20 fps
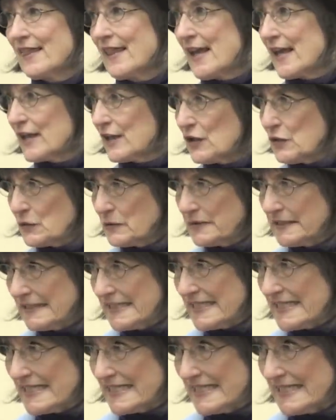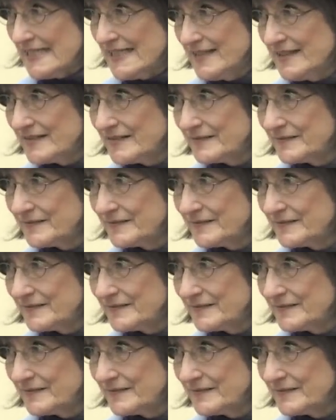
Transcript: Thank you, Linda.